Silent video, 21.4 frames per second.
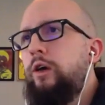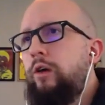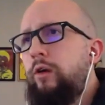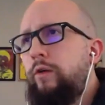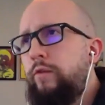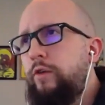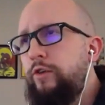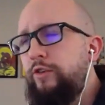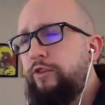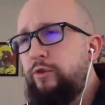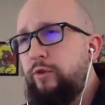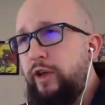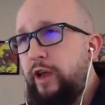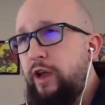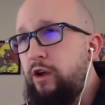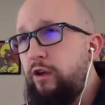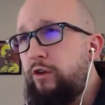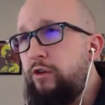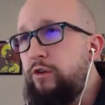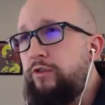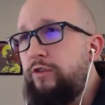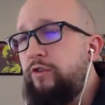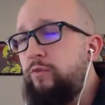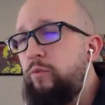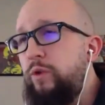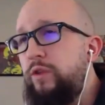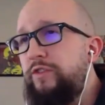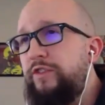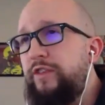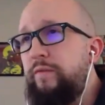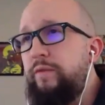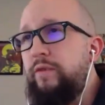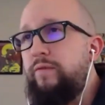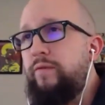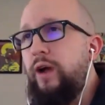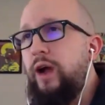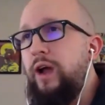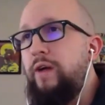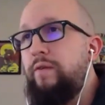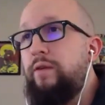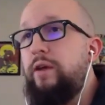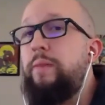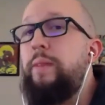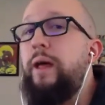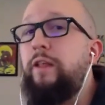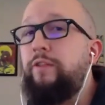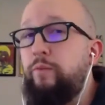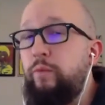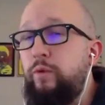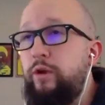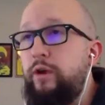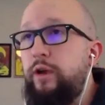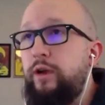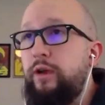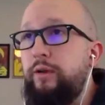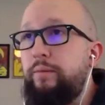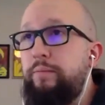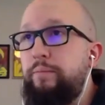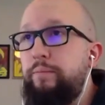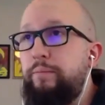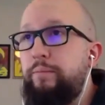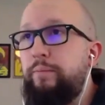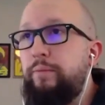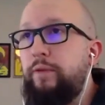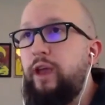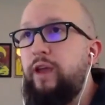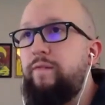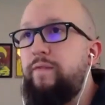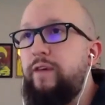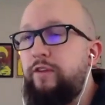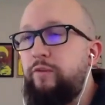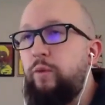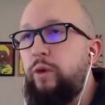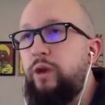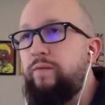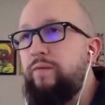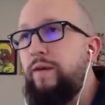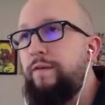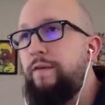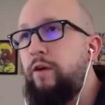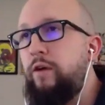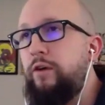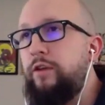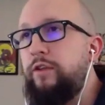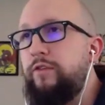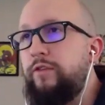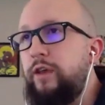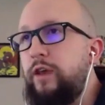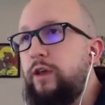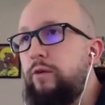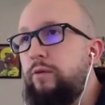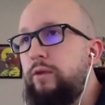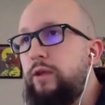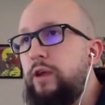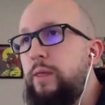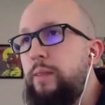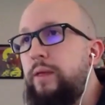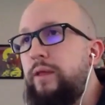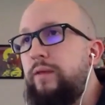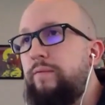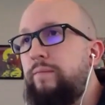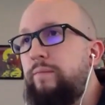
For 2 characters is $175, and that's where I gave that $25 discount, and then